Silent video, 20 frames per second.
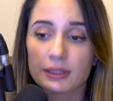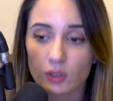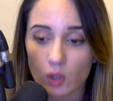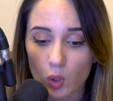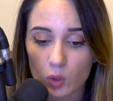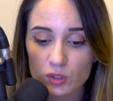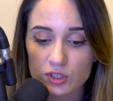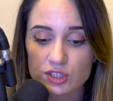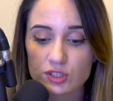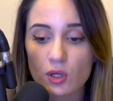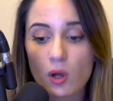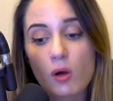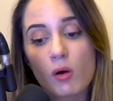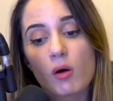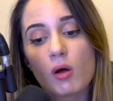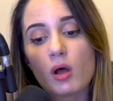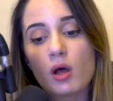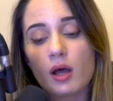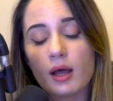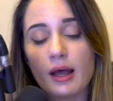also
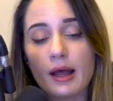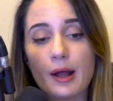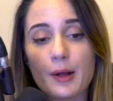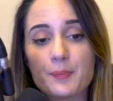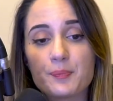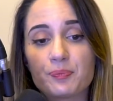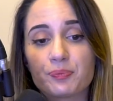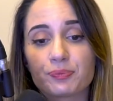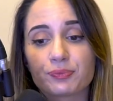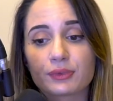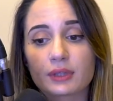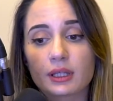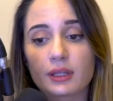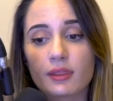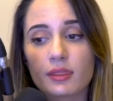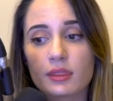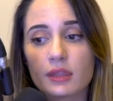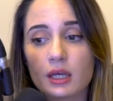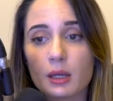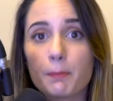
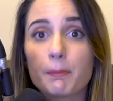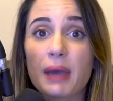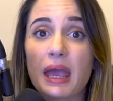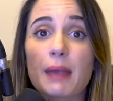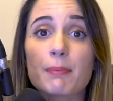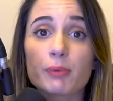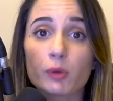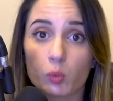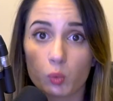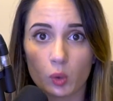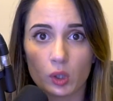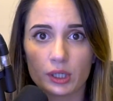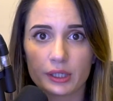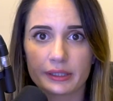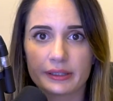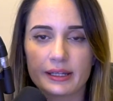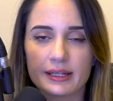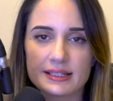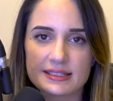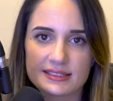the paperwork
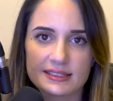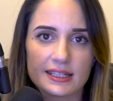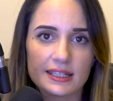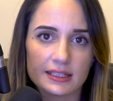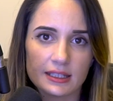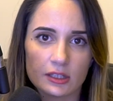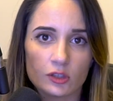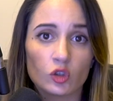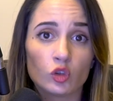that is needed,